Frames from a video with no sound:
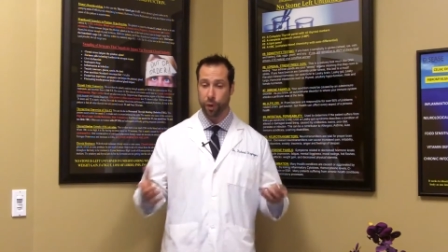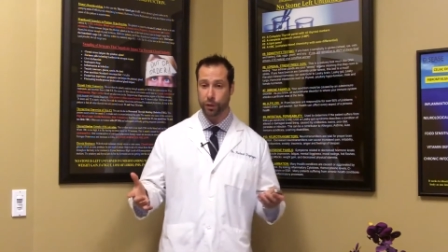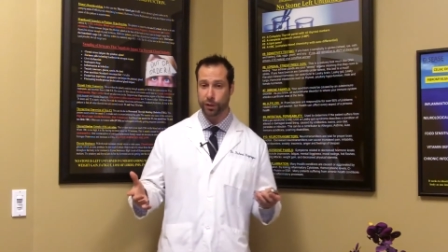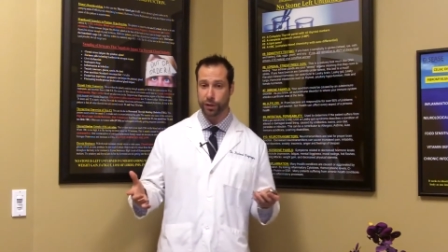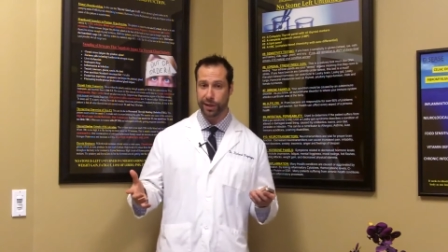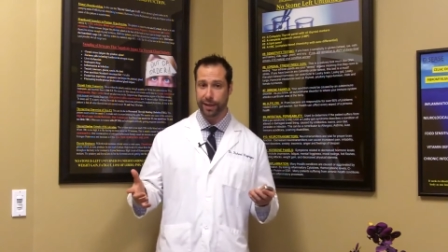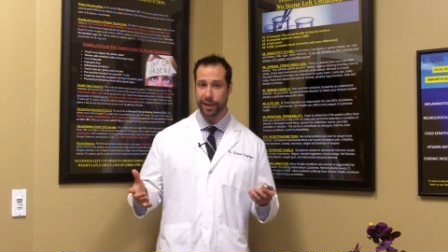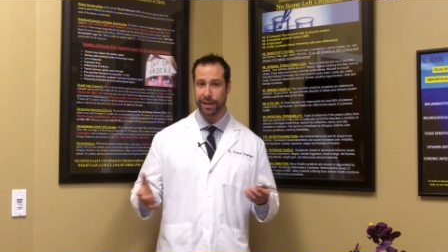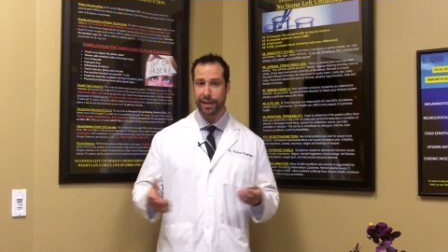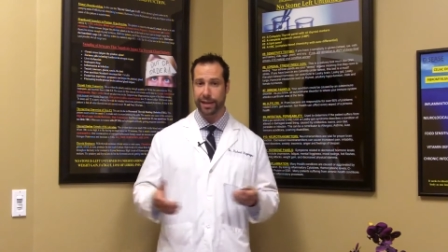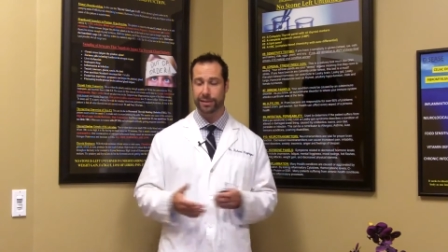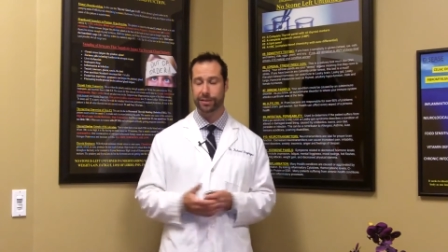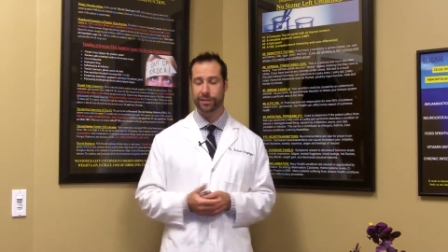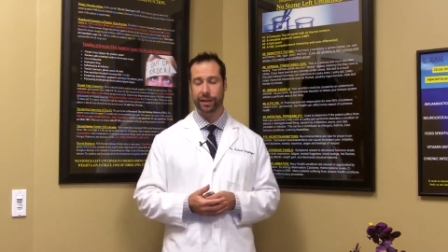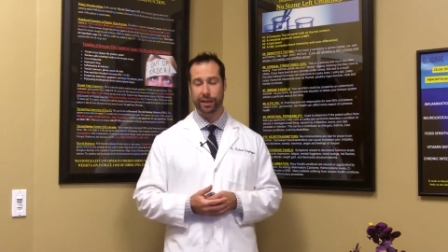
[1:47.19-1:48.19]

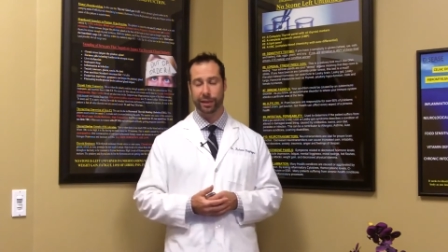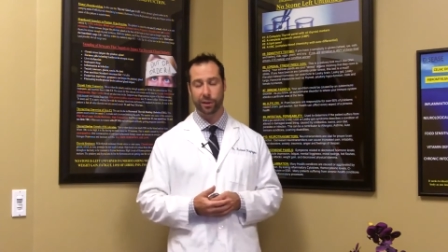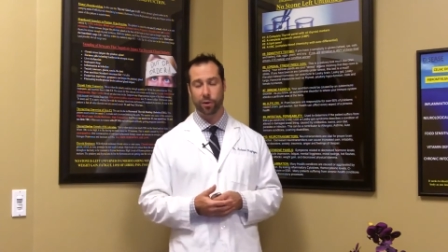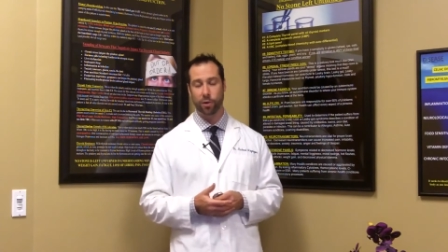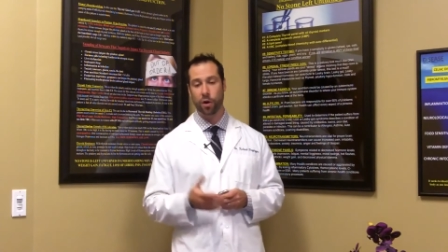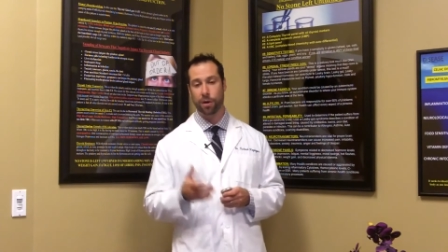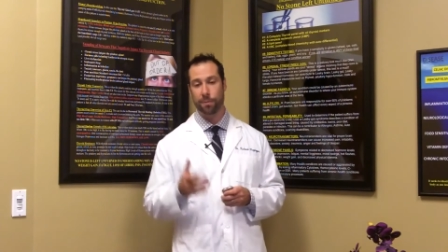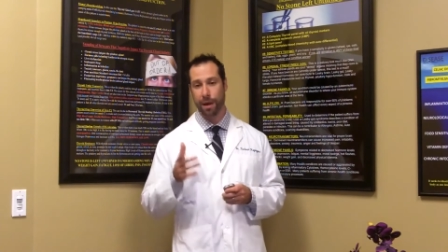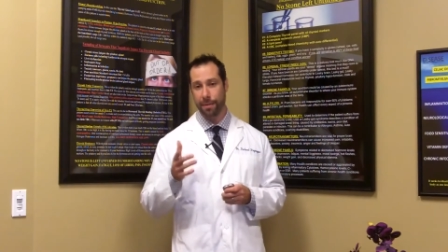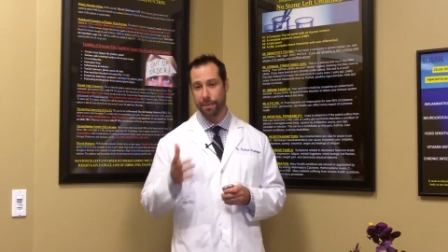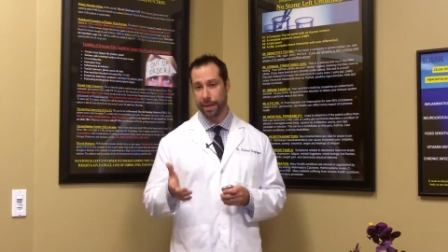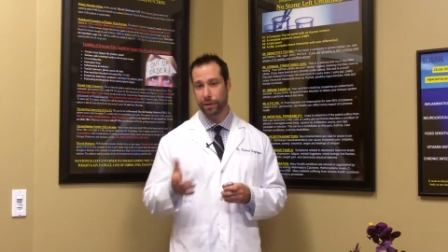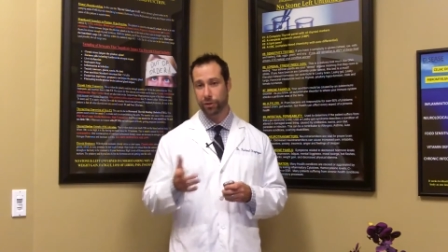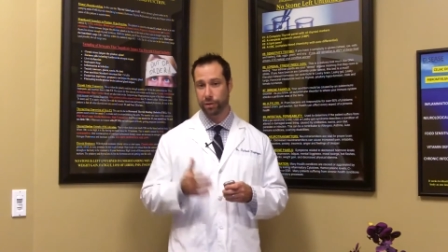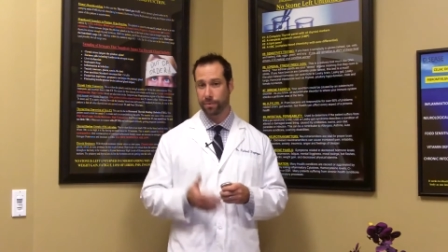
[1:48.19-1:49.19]
Unfortunately, it's still
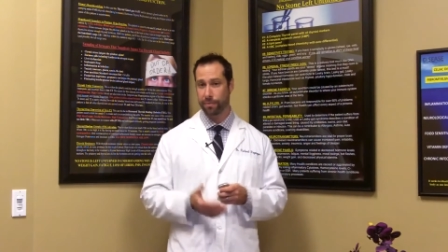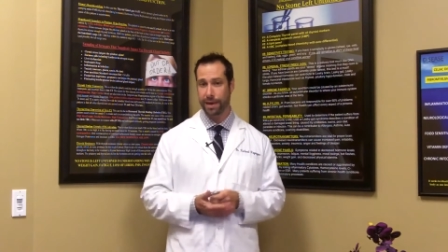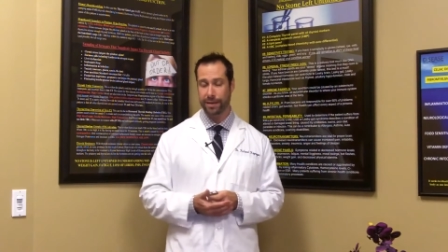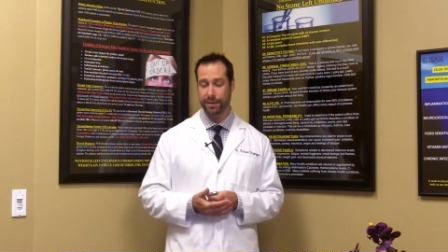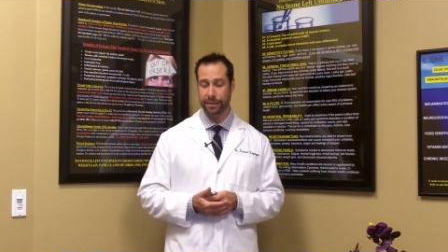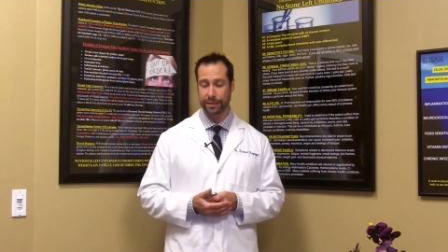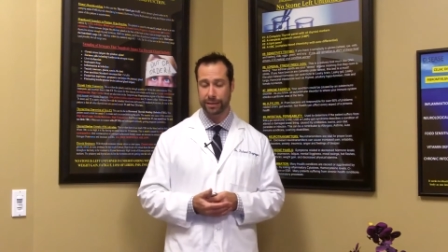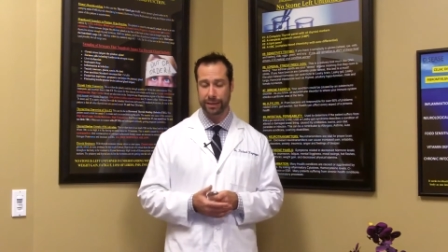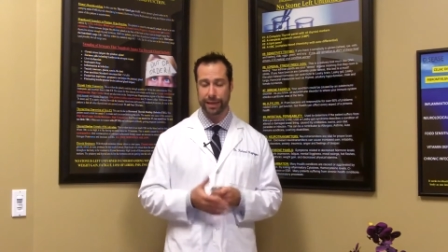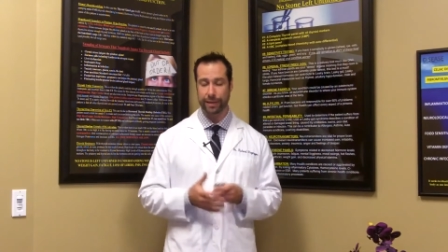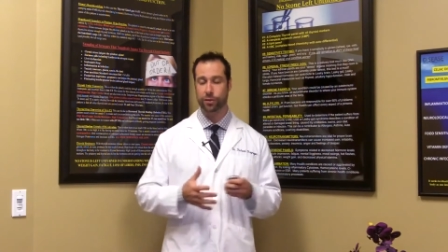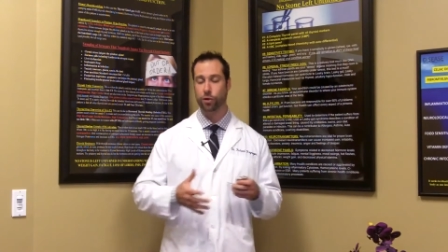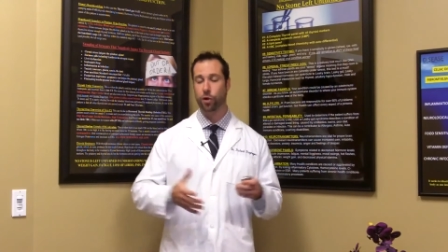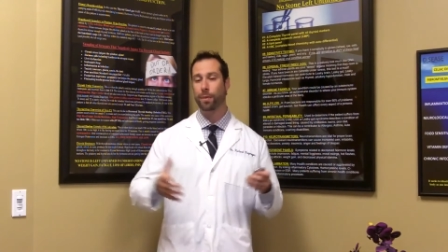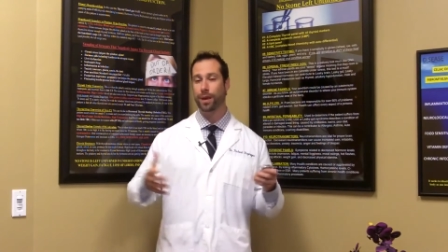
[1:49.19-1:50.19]
ignored by mainstream
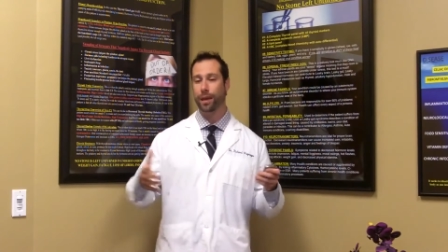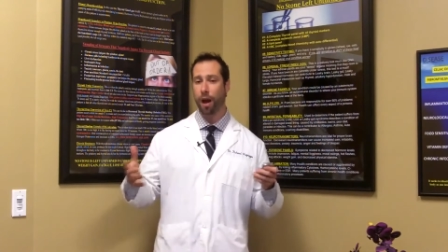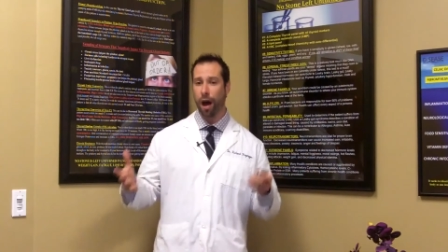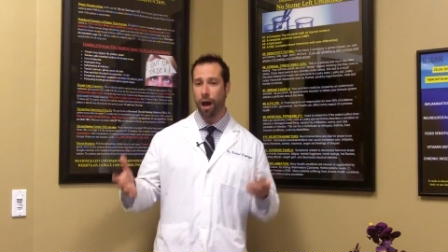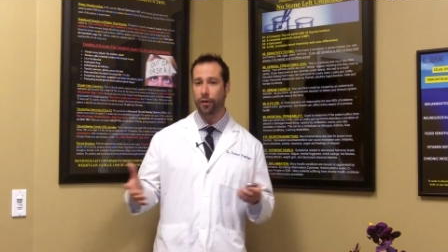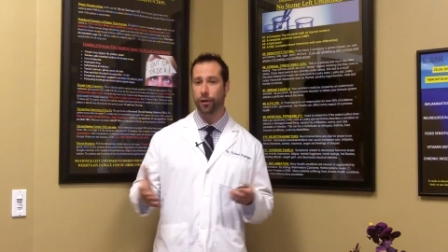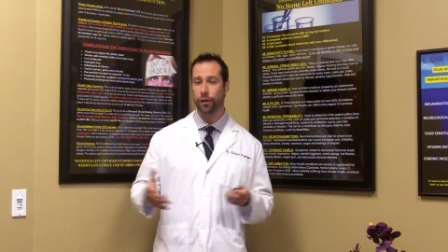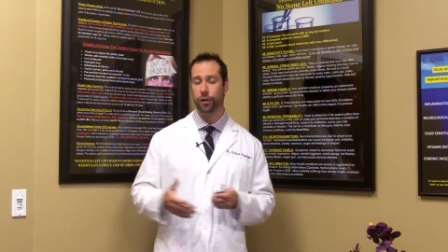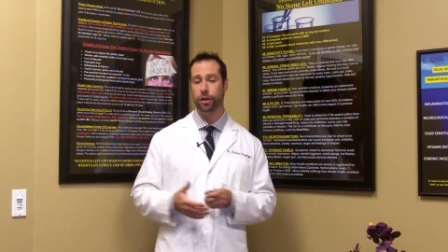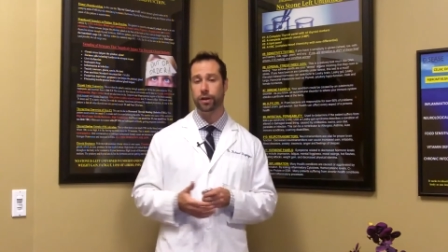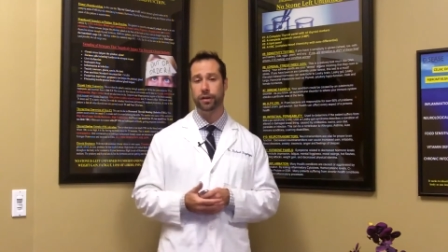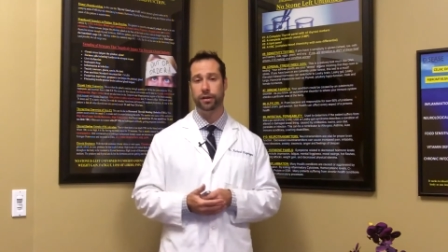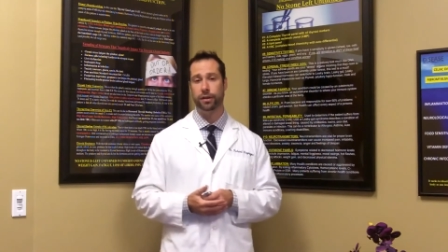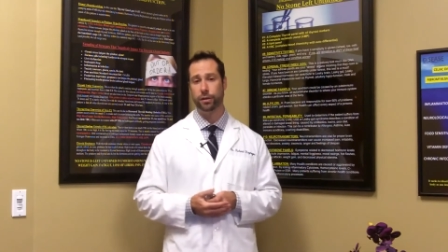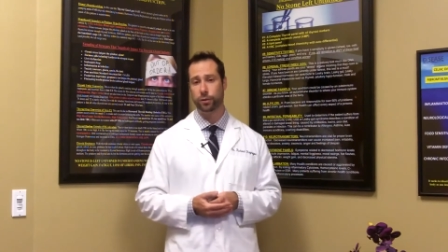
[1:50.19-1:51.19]
medicine, like so many
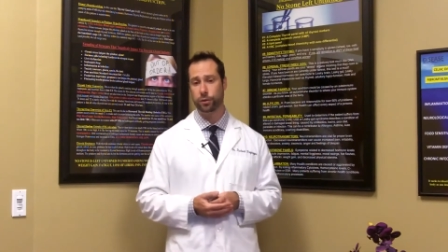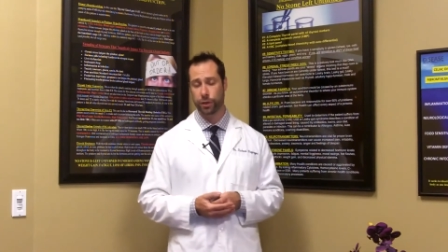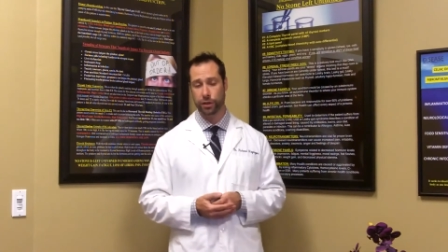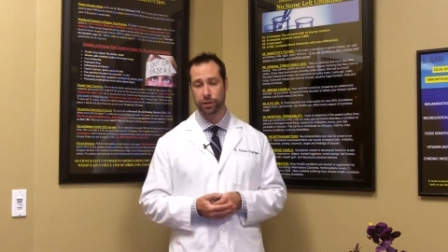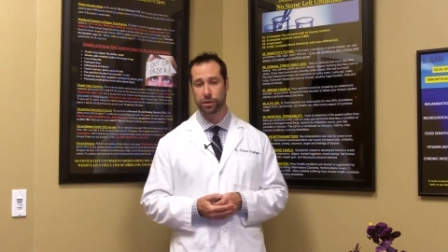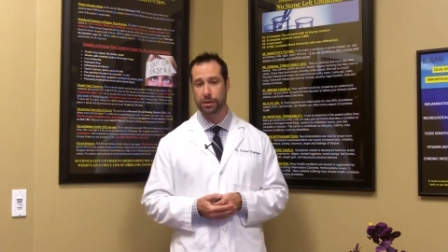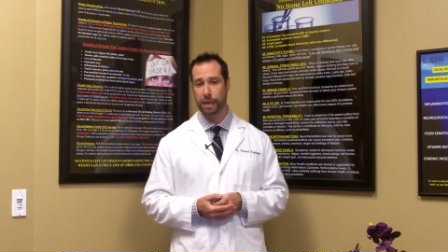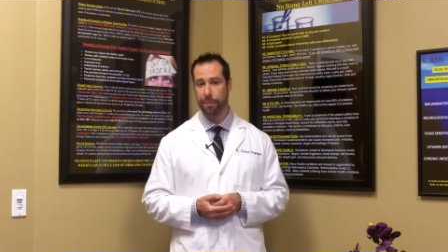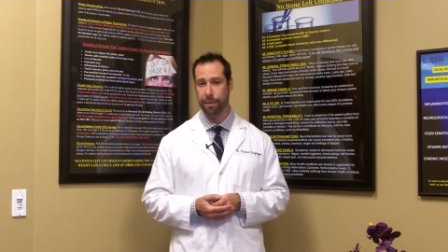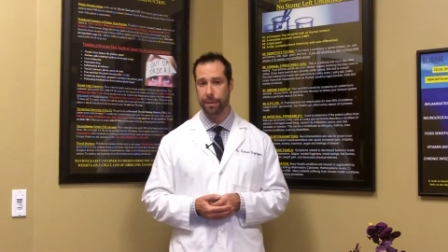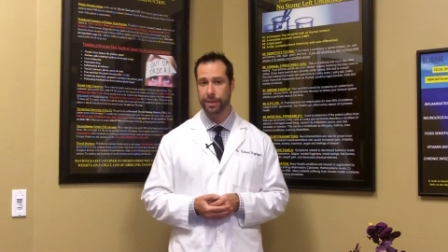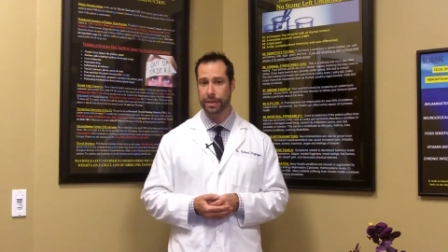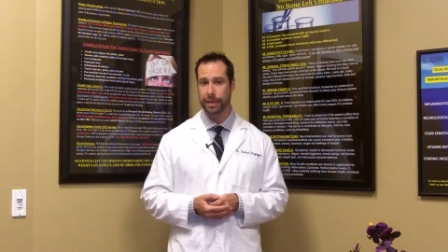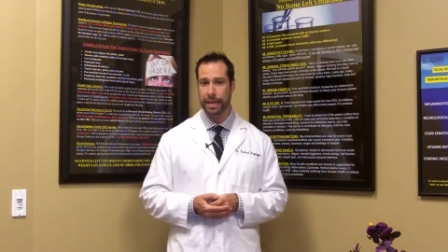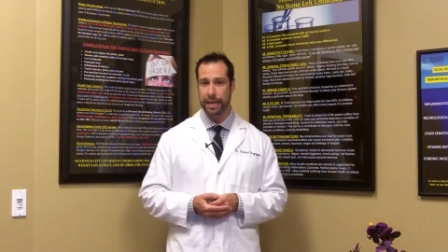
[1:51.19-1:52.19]
other good nutritional
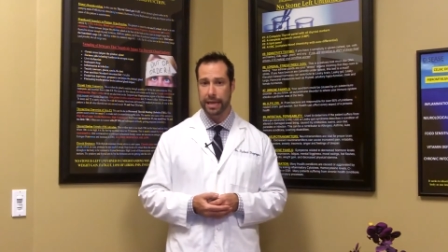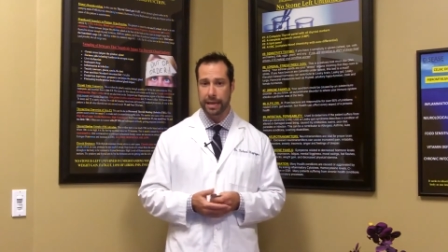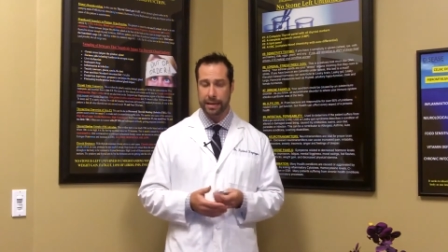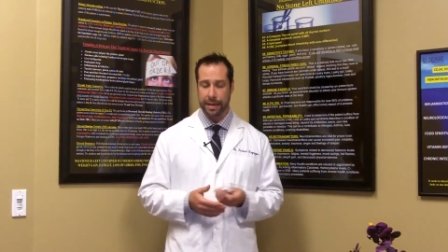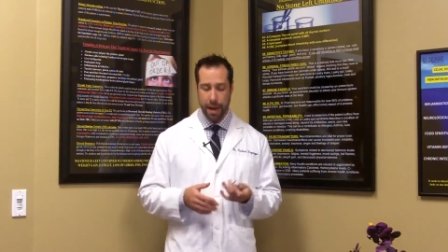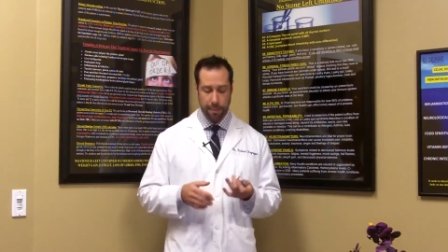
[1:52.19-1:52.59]
supplements.